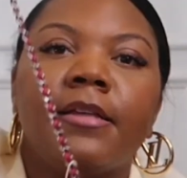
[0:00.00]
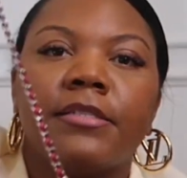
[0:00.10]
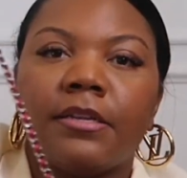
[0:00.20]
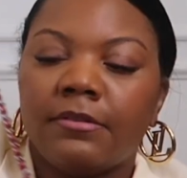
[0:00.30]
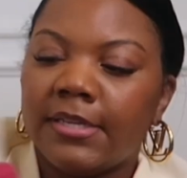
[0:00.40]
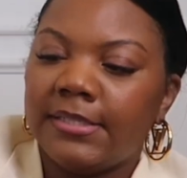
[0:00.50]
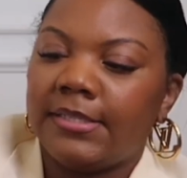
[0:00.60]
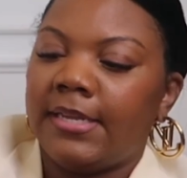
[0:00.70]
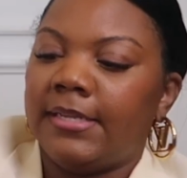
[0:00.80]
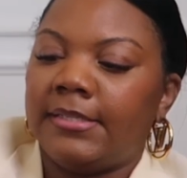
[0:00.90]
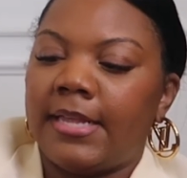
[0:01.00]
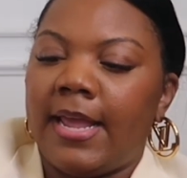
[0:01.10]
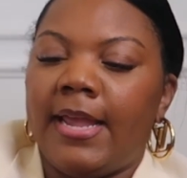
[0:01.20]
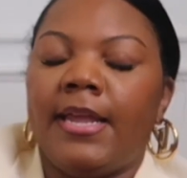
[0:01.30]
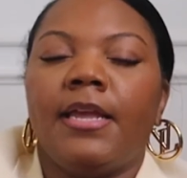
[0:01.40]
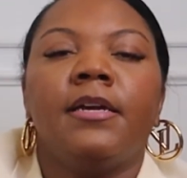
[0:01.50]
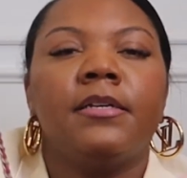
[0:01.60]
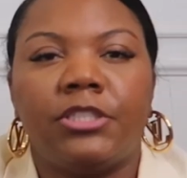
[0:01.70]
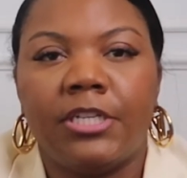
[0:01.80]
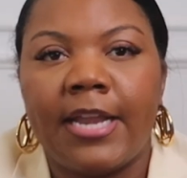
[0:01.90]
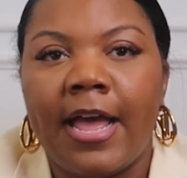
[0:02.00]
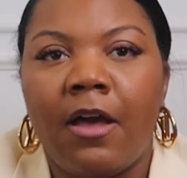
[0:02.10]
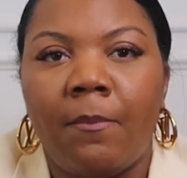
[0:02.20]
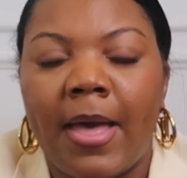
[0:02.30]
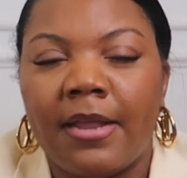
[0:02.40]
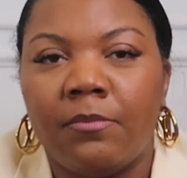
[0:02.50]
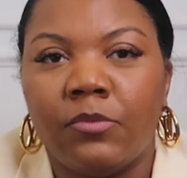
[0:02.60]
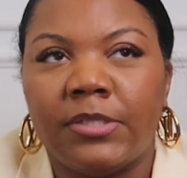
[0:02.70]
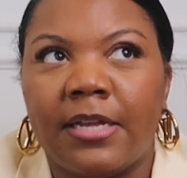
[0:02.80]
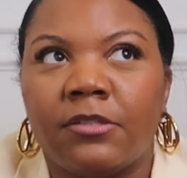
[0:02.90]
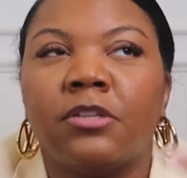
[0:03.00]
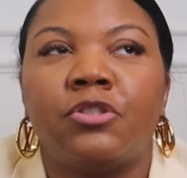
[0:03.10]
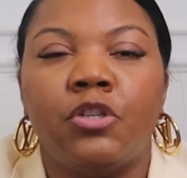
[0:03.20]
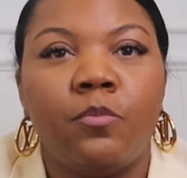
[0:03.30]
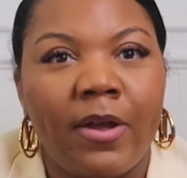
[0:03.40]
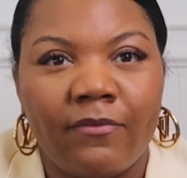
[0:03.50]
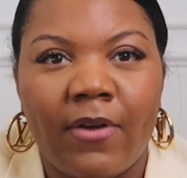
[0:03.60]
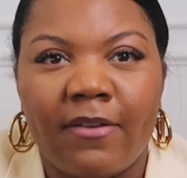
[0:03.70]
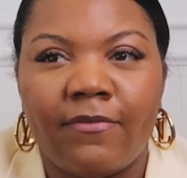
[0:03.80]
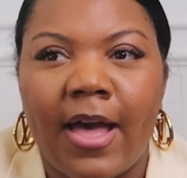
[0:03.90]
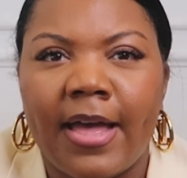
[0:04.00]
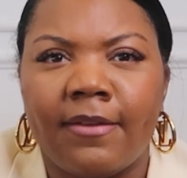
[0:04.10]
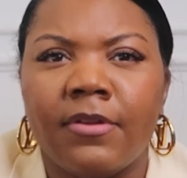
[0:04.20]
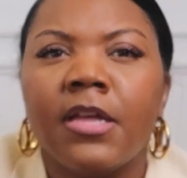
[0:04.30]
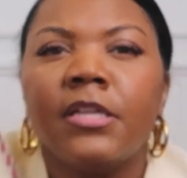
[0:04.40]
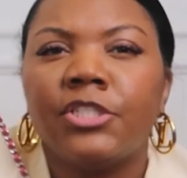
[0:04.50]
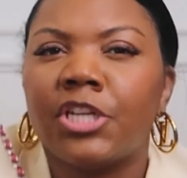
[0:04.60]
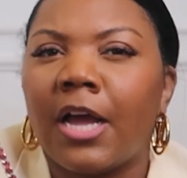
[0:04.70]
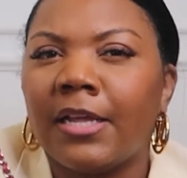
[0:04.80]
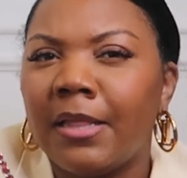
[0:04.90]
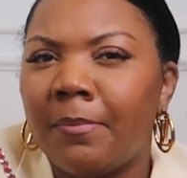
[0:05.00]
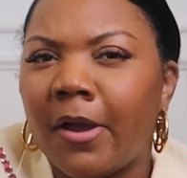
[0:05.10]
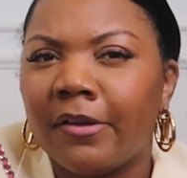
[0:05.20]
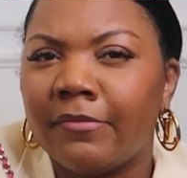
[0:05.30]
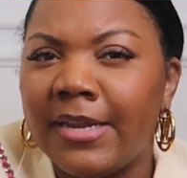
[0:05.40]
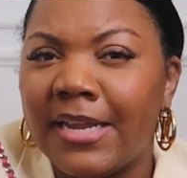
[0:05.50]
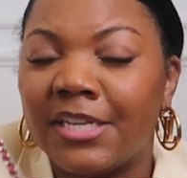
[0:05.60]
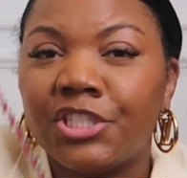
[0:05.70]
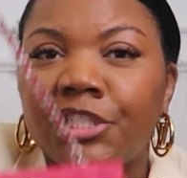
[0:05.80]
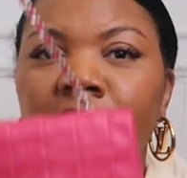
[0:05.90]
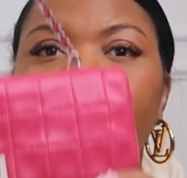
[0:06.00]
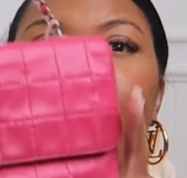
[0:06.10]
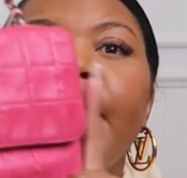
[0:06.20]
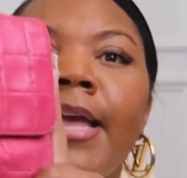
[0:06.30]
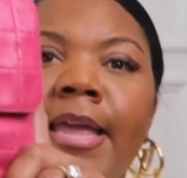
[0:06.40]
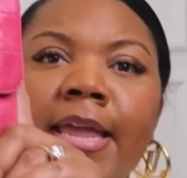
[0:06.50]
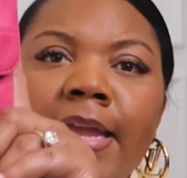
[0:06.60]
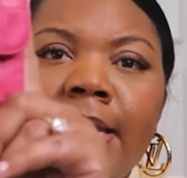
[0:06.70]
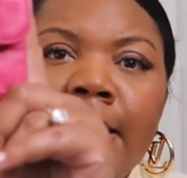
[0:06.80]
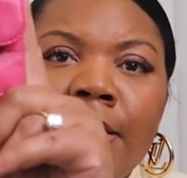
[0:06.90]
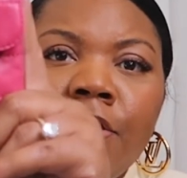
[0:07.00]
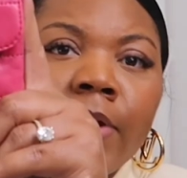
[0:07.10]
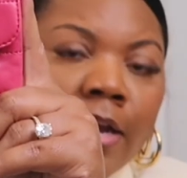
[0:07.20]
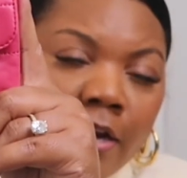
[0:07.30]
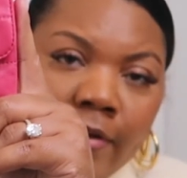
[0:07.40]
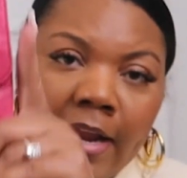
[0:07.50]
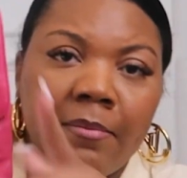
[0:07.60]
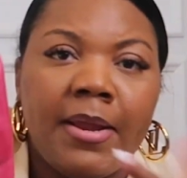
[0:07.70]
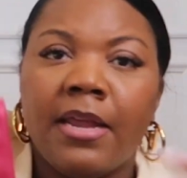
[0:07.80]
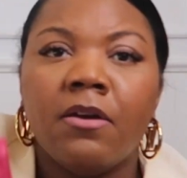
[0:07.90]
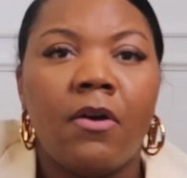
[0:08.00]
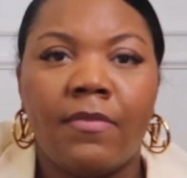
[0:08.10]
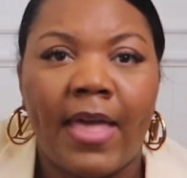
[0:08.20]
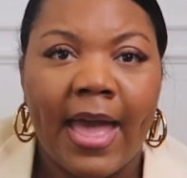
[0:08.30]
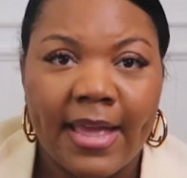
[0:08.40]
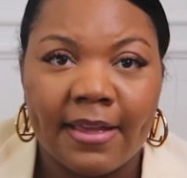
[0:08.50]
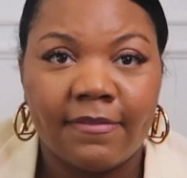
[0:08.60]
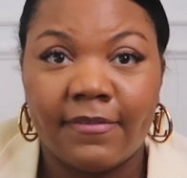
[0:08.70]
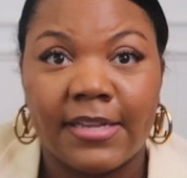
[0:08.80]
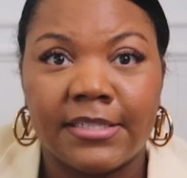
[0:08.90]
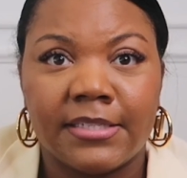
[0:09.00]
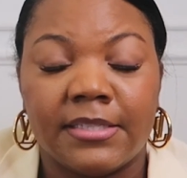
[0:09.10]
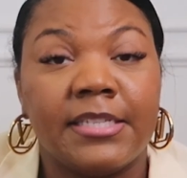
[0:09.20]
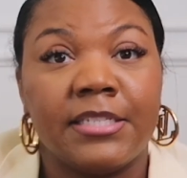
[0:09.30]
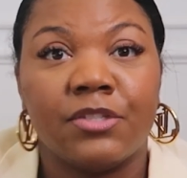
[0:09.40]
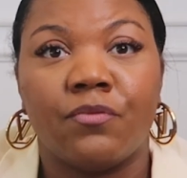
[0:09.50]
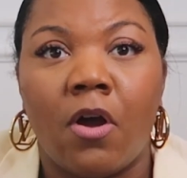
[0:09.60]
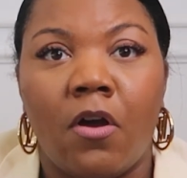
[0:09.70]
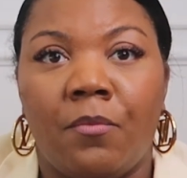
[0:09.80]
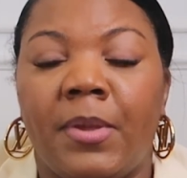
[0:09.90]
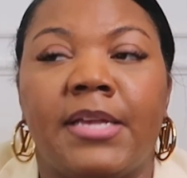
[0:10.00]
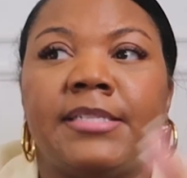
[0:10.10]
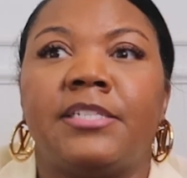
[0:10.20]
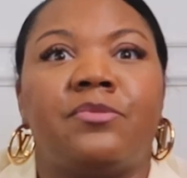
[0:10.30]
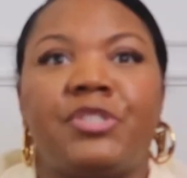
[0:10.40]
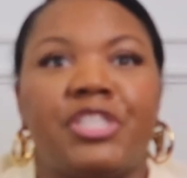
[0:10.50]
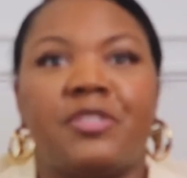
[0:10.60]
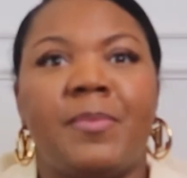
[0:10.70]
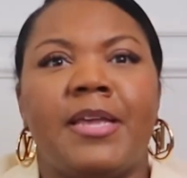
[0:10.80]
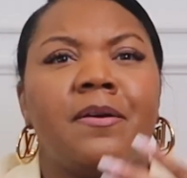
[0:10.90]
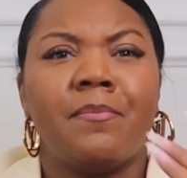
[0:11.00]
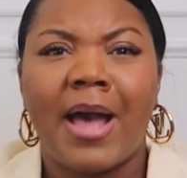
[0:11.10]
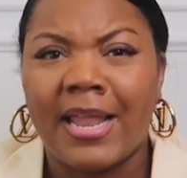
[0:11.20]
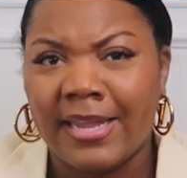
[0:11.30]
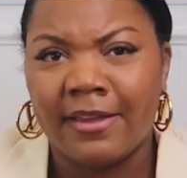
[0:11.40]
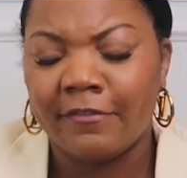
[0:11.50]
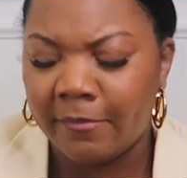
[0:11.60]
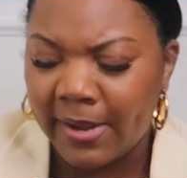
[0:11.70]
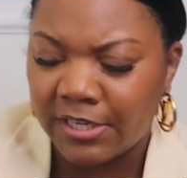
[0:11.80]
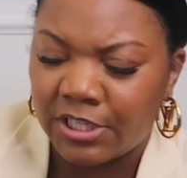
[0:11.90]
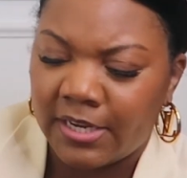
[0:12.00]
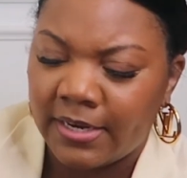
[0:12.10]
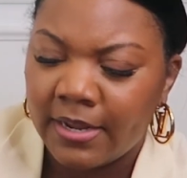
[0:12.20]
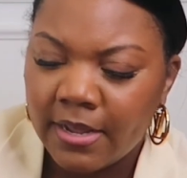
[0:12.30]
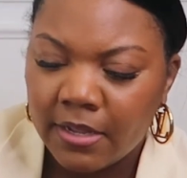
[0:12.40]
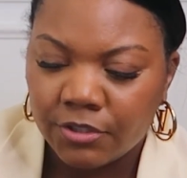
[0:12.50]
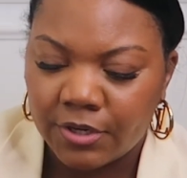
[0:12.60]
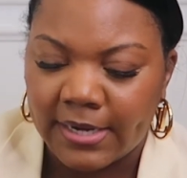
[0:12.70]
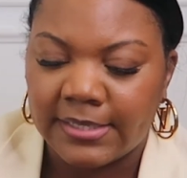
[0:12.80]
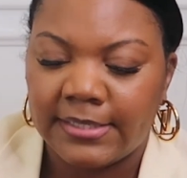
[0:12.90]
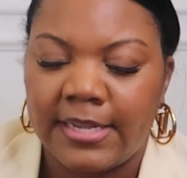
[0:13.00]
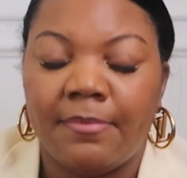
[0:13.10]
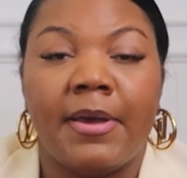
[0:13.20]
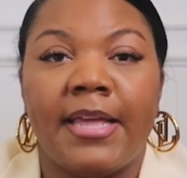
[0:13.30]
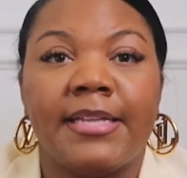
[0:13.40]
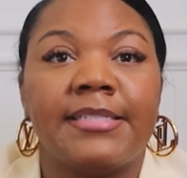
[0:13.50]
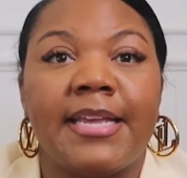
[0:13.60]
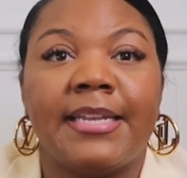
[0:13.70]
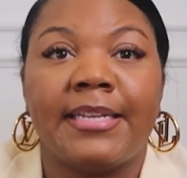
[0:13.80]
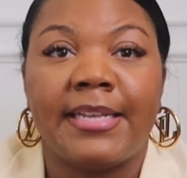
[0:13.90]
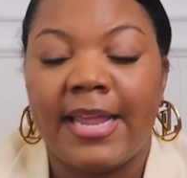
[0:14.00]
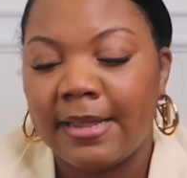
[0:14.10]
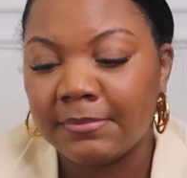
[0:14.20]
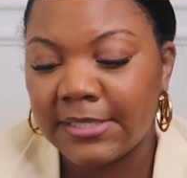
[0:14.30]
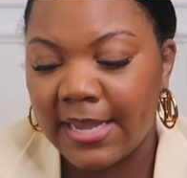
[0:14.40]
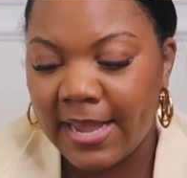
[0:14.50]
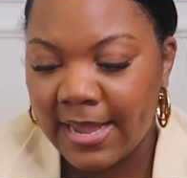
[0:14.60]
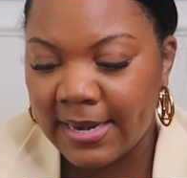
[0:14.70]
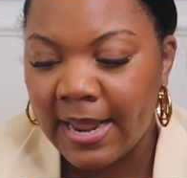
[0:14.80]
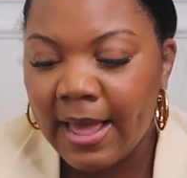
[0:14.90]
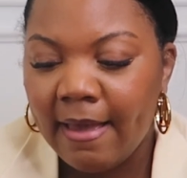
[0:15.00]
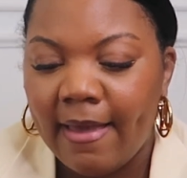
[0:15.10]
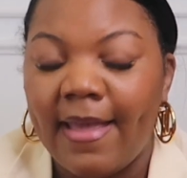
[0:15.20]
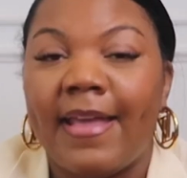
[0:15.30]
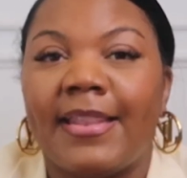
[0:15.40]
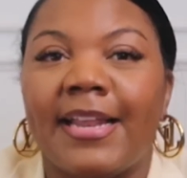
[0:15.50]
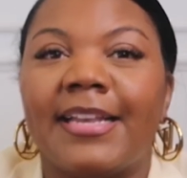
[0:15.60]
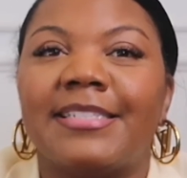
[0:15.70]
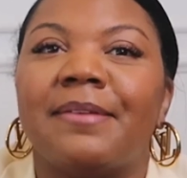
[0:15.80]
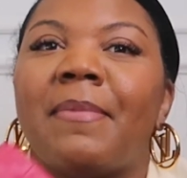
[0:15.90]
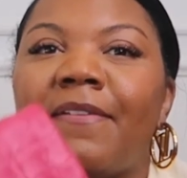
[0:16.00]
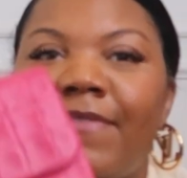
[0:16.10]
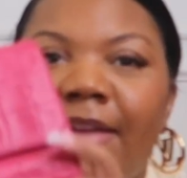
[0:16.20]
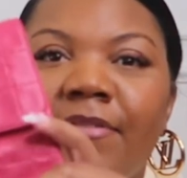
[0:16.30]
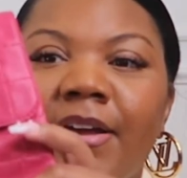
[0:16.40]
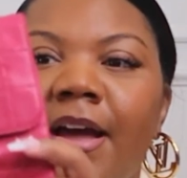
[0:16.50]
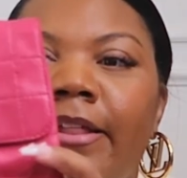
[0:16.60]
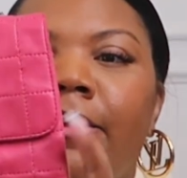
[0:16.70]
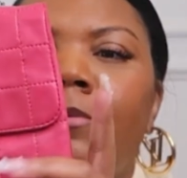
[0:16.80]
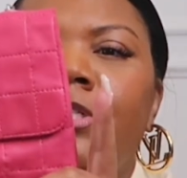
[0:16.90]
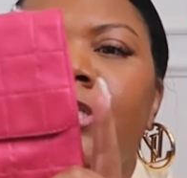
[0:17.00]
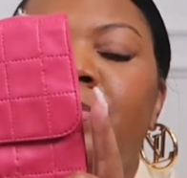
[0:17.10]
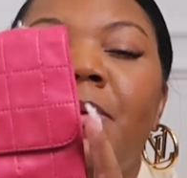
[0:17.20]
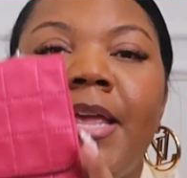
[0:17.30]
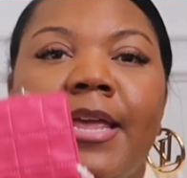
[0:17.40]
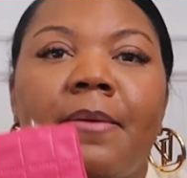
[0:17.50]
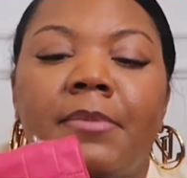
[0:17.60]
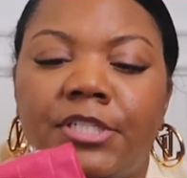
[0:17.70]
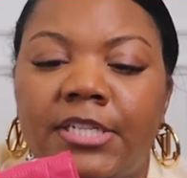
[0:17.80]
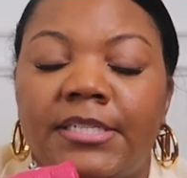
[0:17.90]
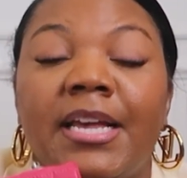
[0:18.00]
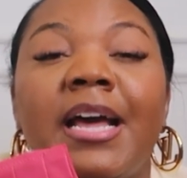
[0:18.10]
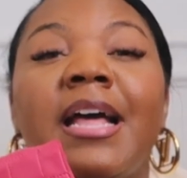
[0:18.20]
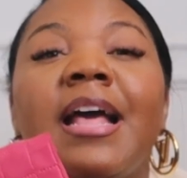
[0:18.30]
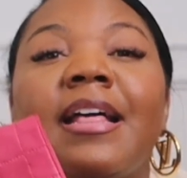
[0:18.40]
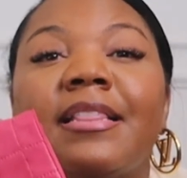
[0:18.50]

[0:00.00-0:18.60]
so this is a Chanel Mademoiselle, so 2.55 chocolate bar reissue, and you can correct me on that if this is wrong, because this was just me compiling information, trying to see, but it's in lambskin, and it is in my favorite color, which is pink and magenta.